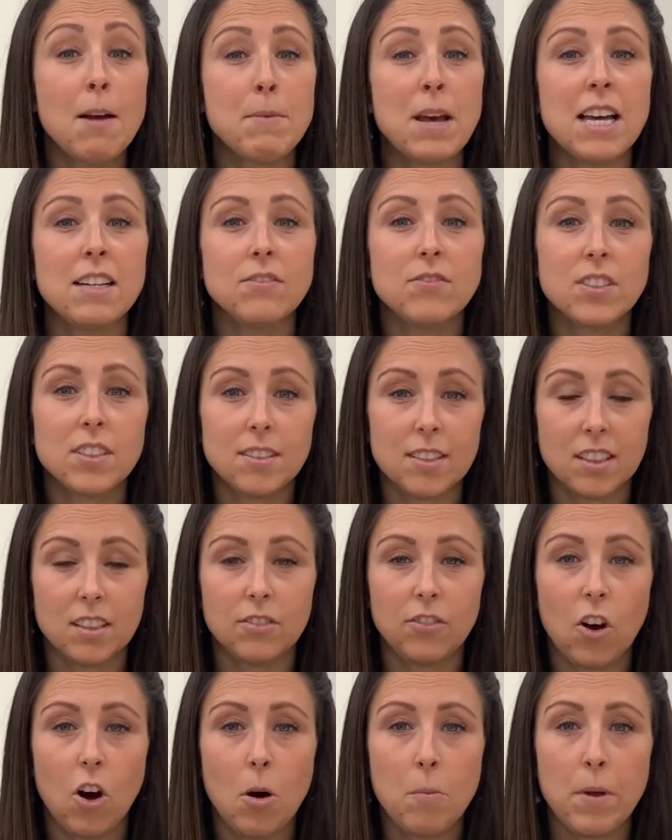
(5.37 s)
head of the sixth
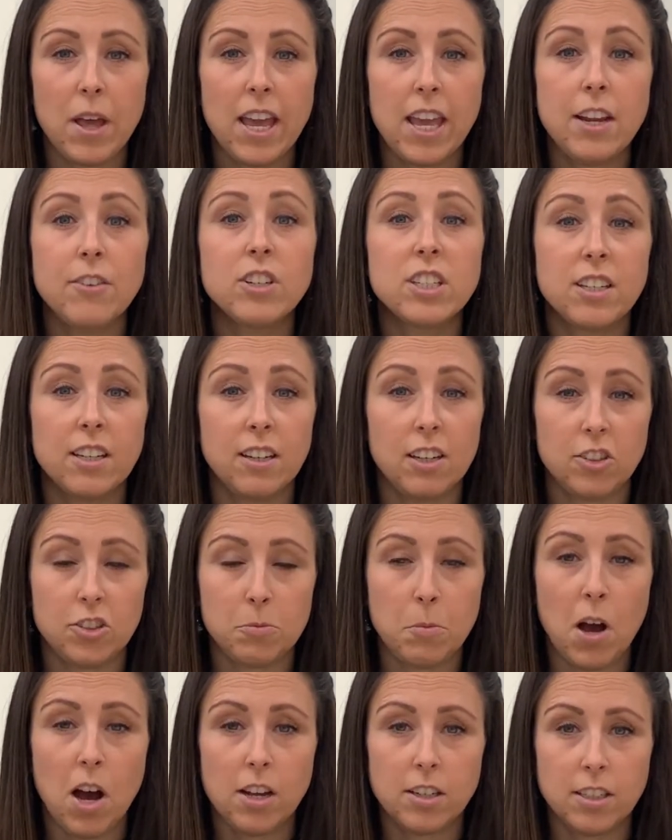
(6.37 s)
form here at English
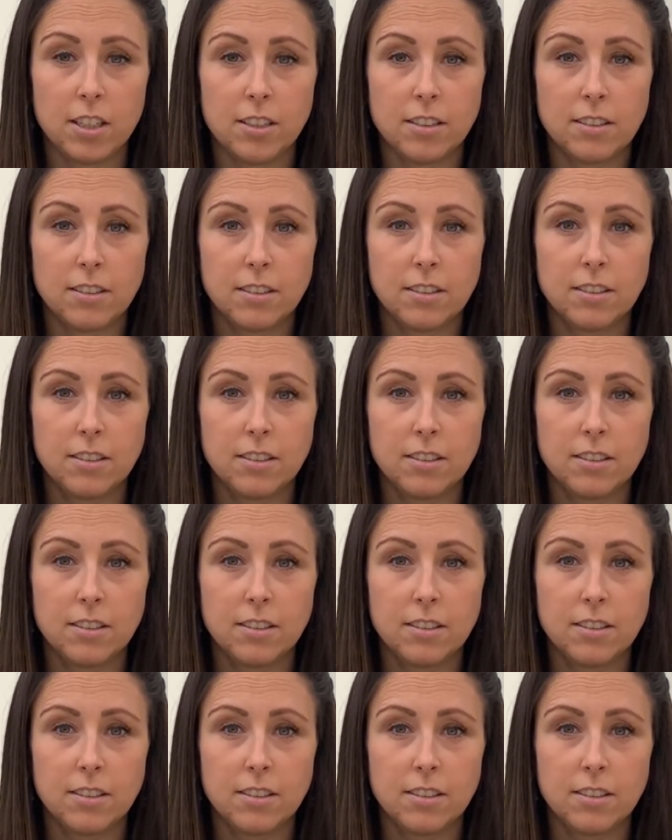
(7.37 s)
Martyrs.